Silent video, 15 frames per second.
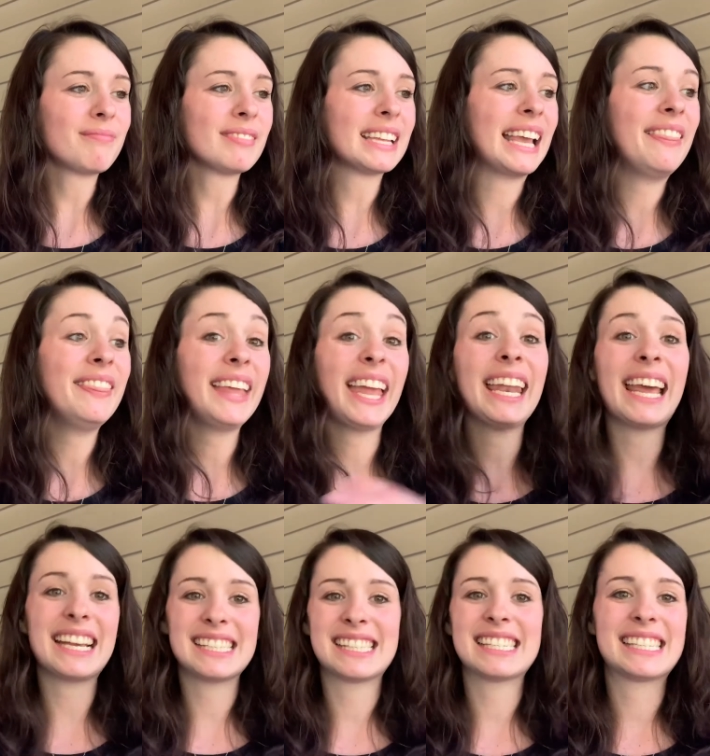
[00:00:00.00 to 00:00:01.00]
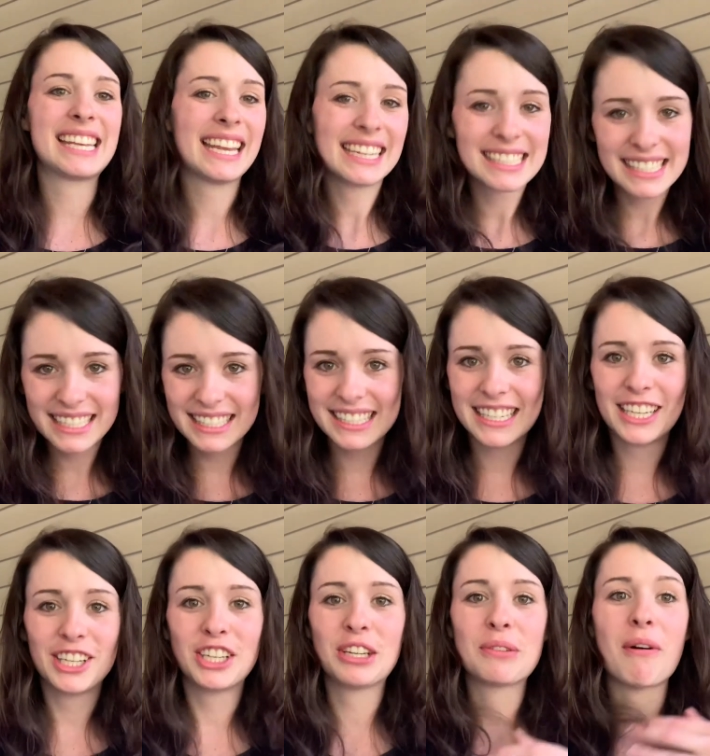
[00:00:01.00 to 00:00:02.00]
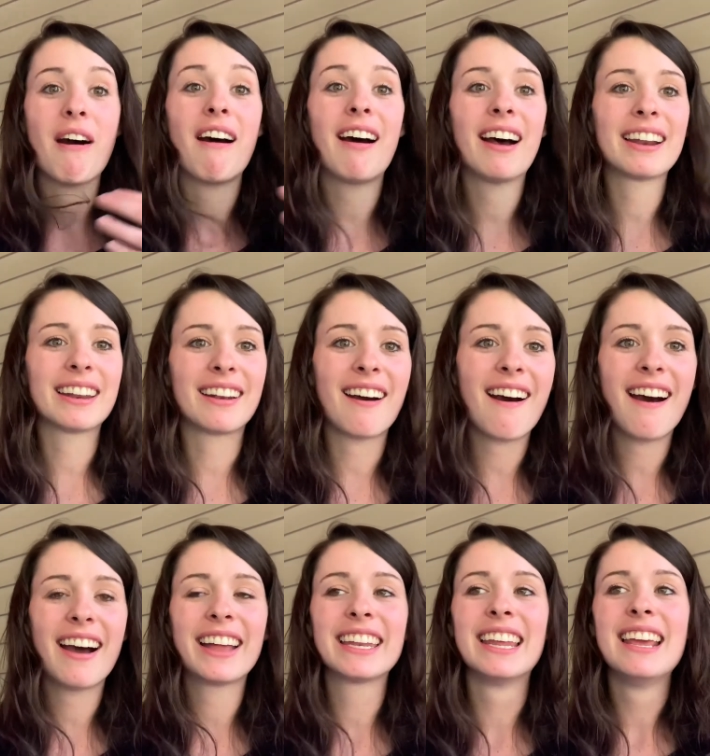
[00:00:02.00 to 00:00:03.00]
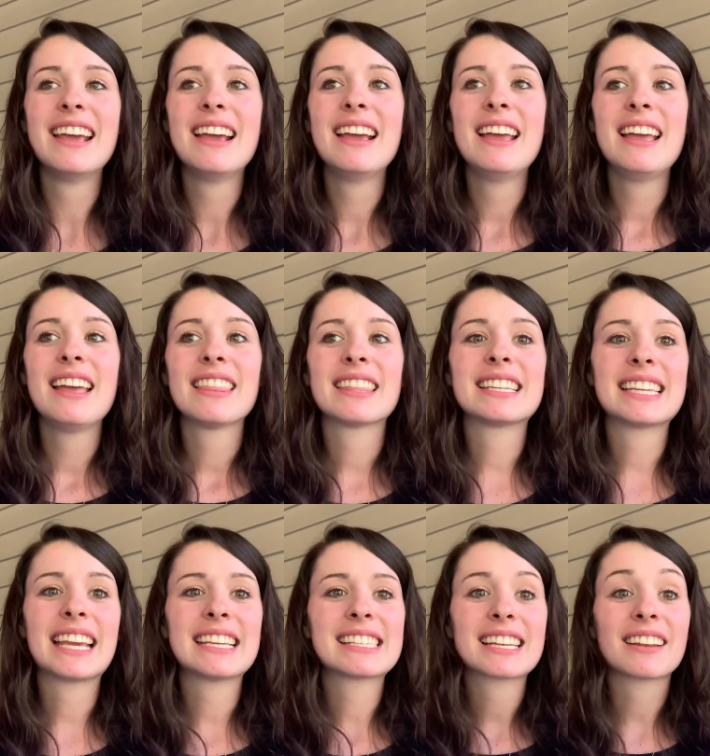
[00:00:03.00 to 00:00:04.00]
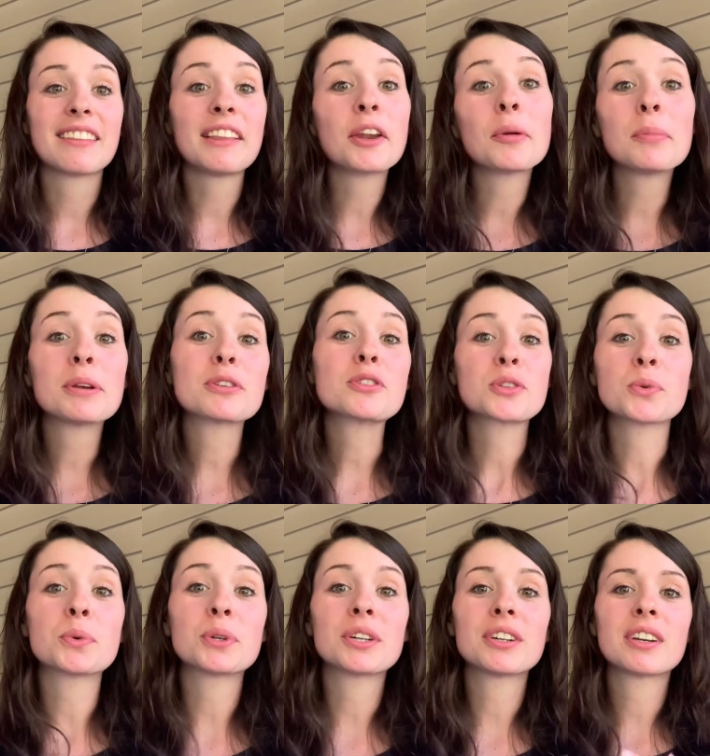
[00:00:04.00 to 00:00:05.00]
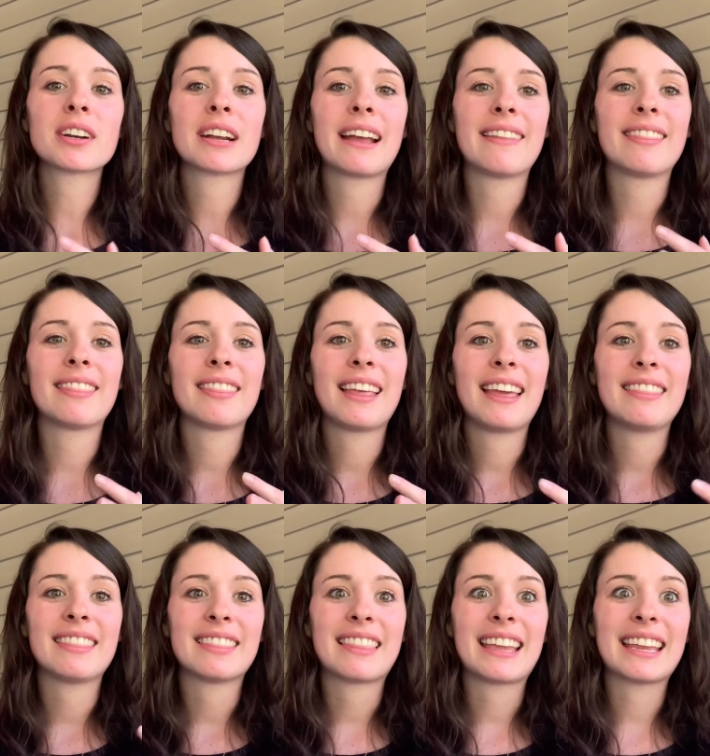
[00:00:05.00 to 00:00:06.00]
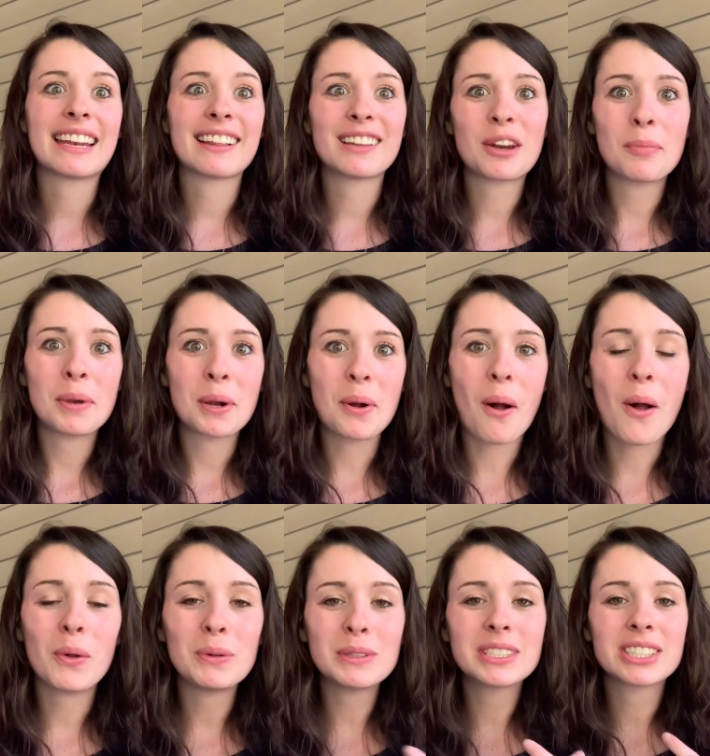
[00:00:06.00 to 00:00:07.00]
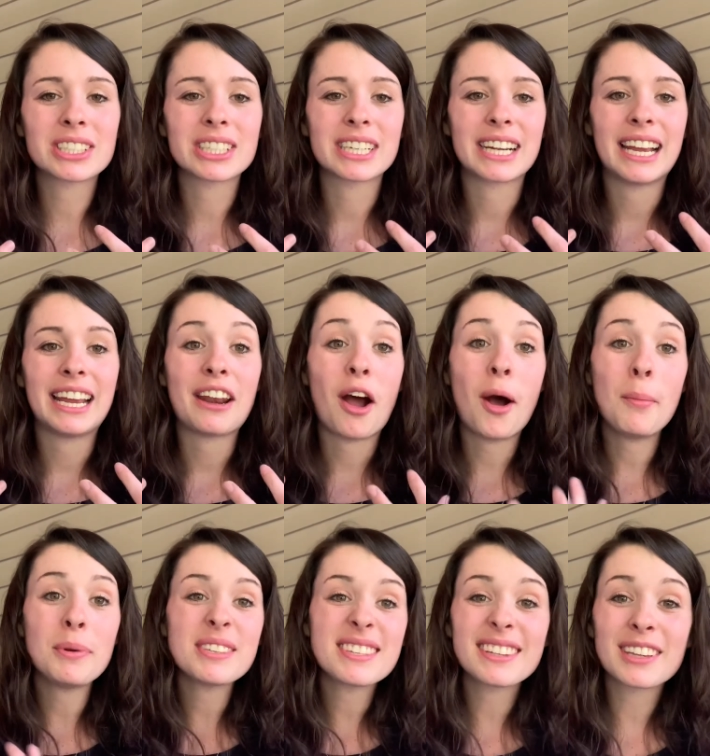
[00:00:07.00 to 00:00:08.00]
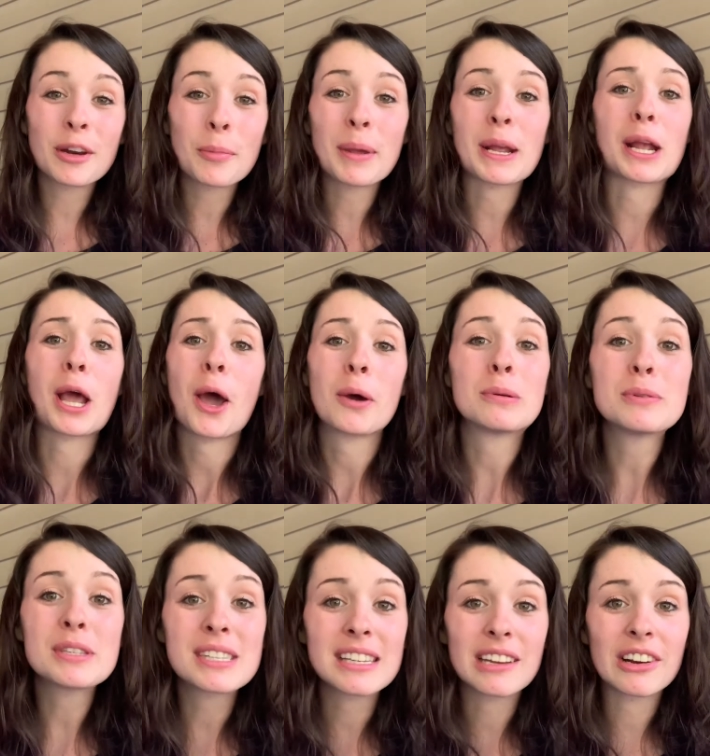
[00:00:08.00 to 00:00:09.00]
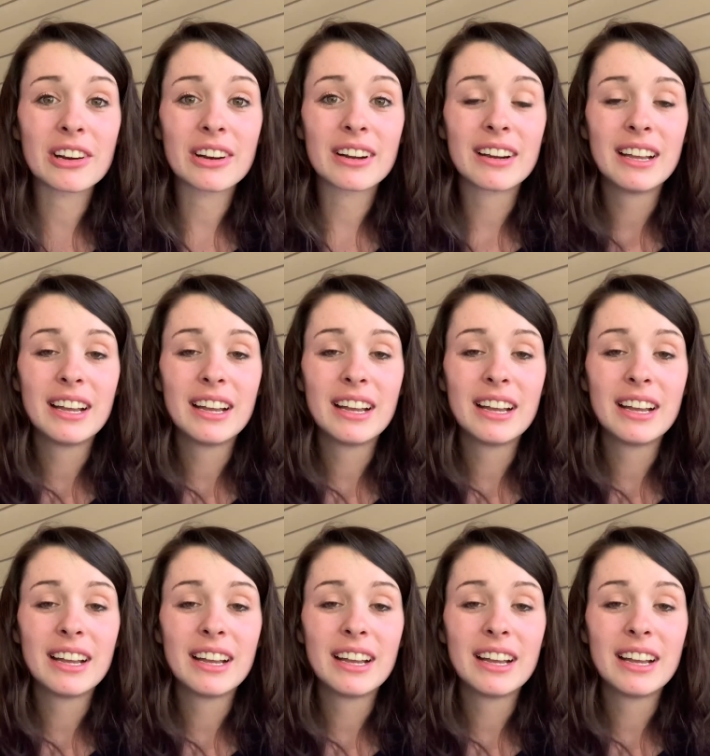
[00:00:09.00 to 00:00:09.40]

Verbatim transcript: and then as the days continue on and on, the days get a little bit shorter and, and they get a little bit colder and almost a little bit cozier.